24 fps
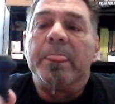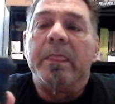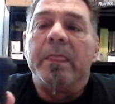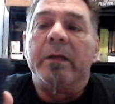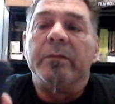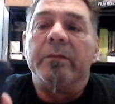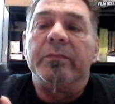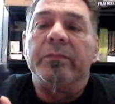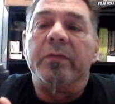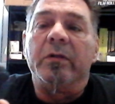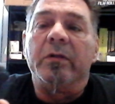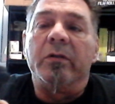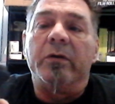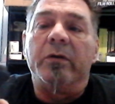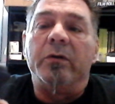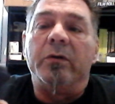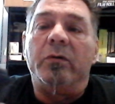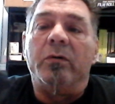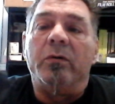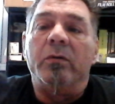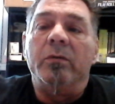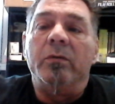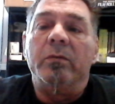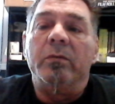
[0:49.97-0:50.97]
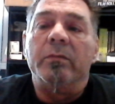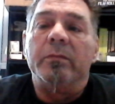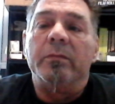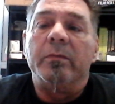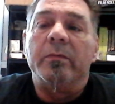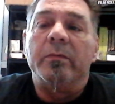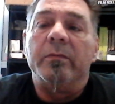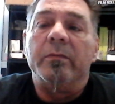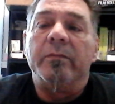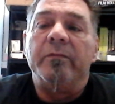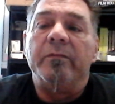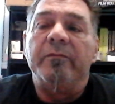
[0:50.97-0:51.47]
the little
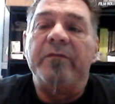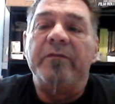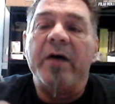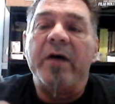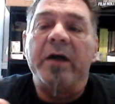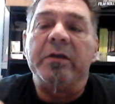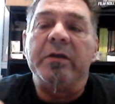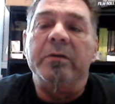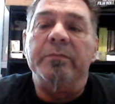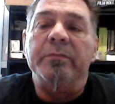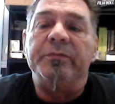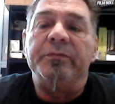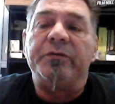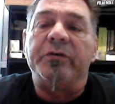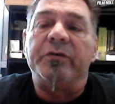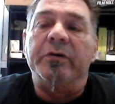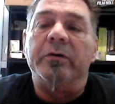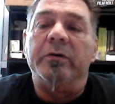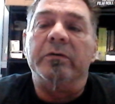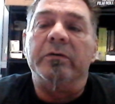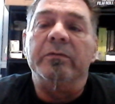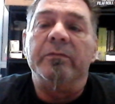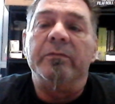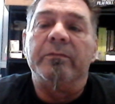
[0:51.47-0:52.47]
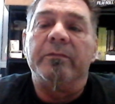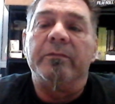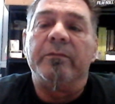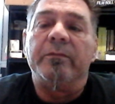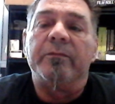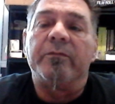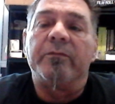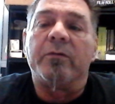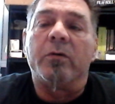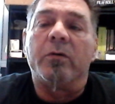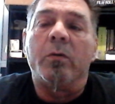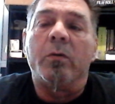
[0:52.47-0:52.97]
vacuum seal
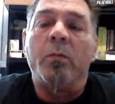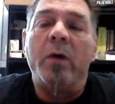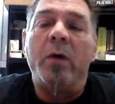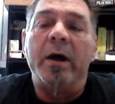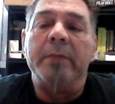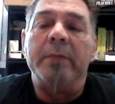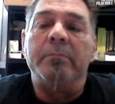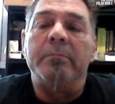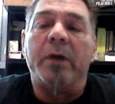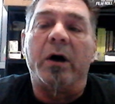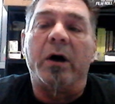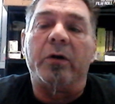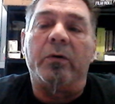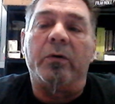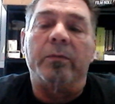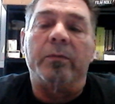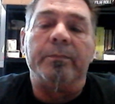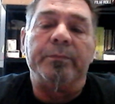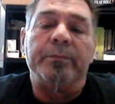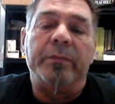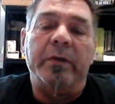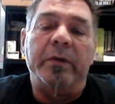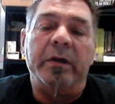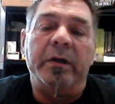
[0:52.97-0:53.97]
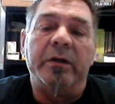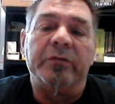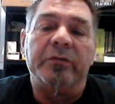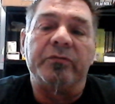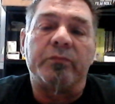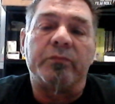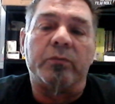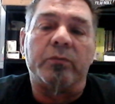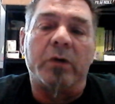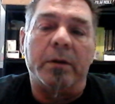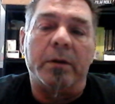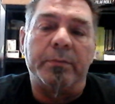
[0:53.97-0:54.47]
for a wine bottle.
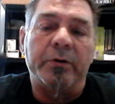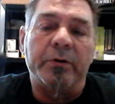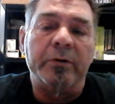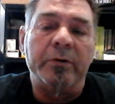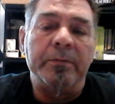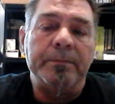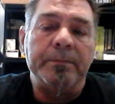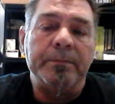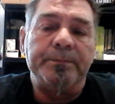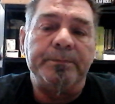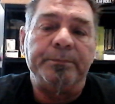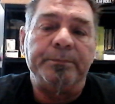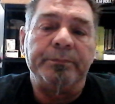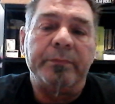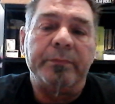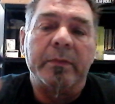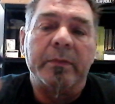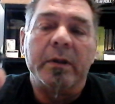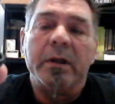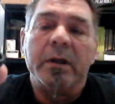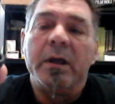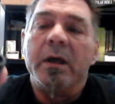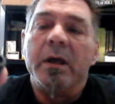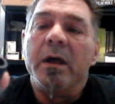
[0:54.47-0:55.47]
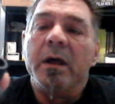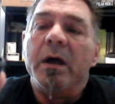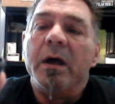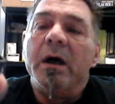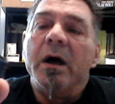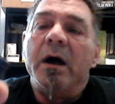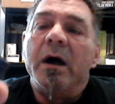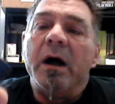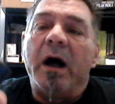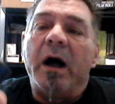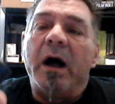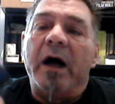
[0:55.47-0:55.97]
It's rubber.
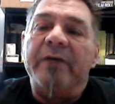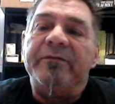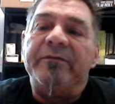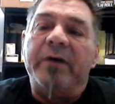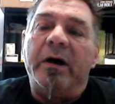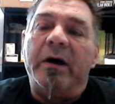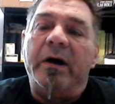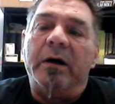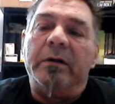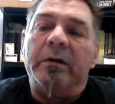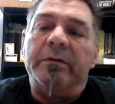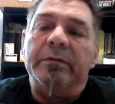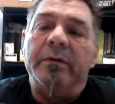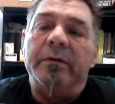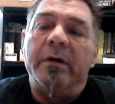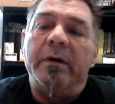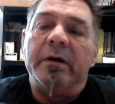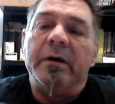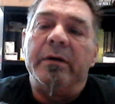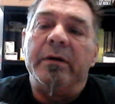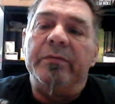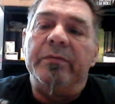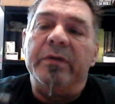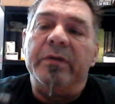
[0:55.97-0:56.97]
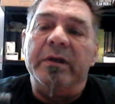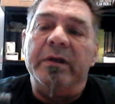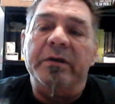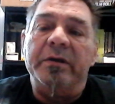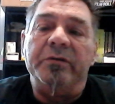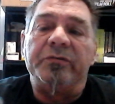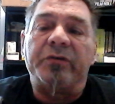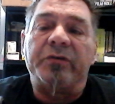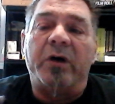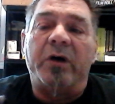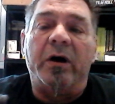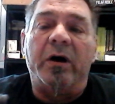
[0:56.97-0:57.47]
I found
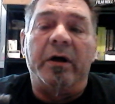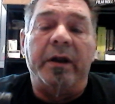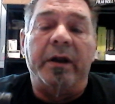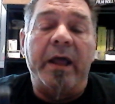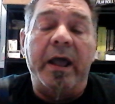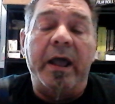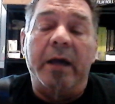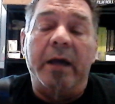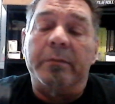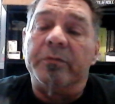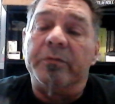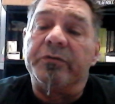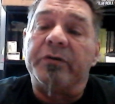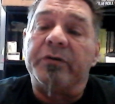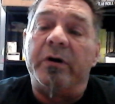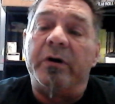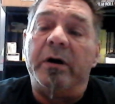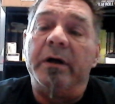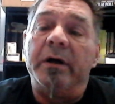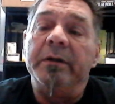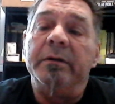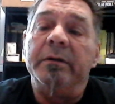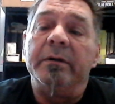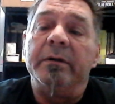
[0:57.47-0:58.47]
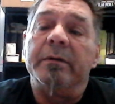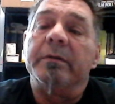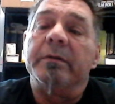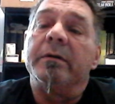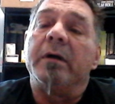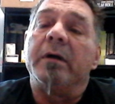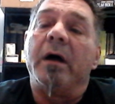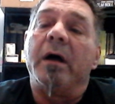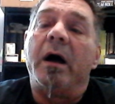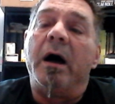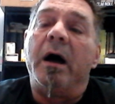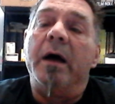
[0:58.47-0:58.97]
these on Amazon.
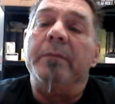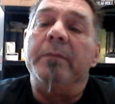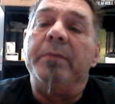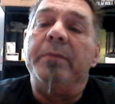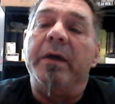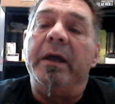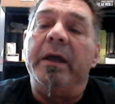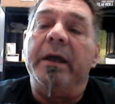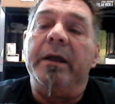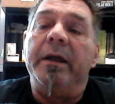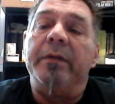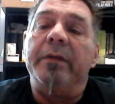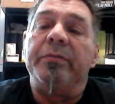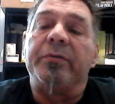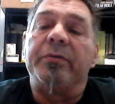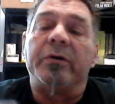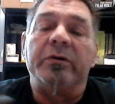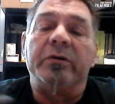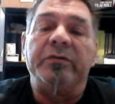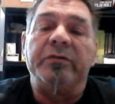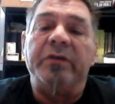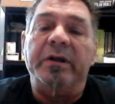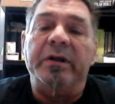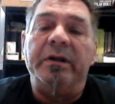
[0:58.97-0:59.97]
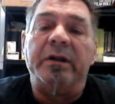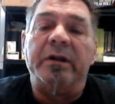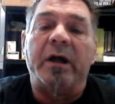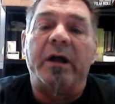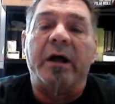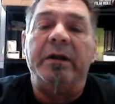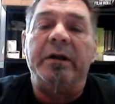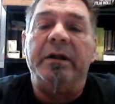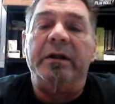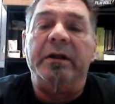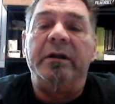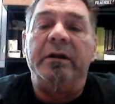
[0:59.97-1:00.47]
I paid
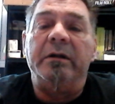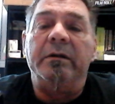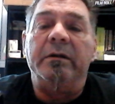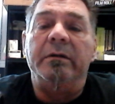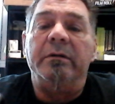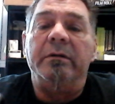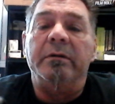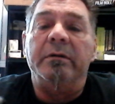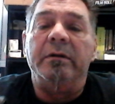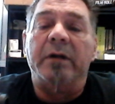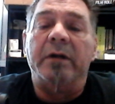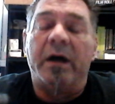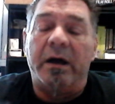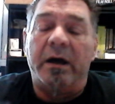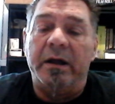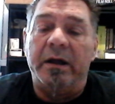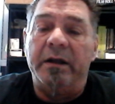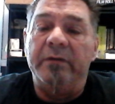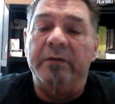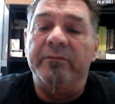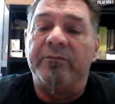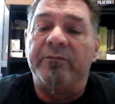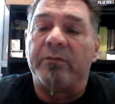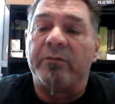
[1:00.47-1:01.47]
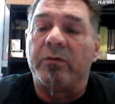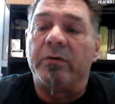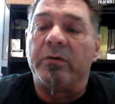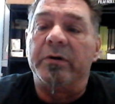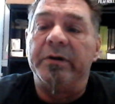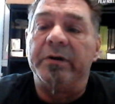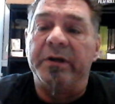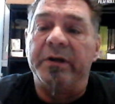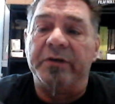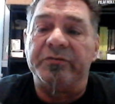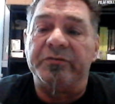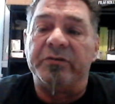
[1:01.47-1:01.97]
$13.99 for a
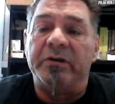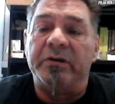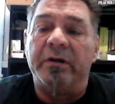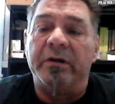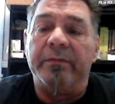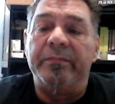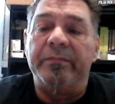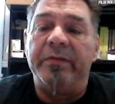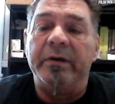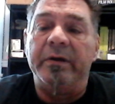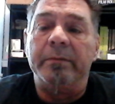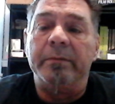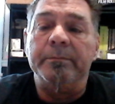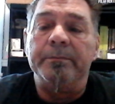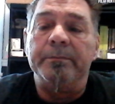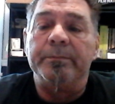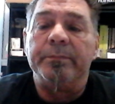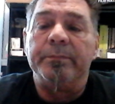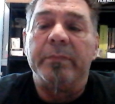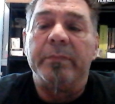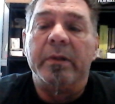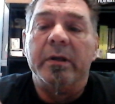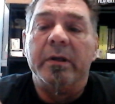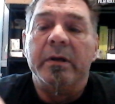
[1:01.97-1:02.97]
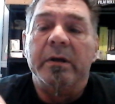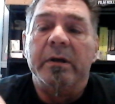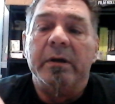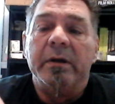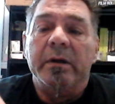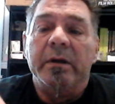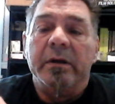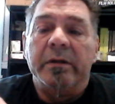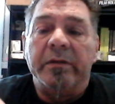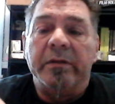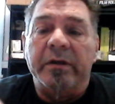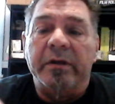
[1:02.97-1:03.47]
dozen of them.
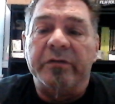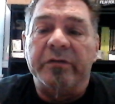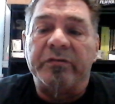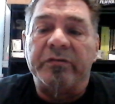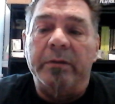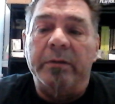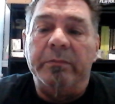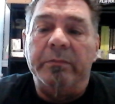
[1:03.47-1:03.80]
They seem to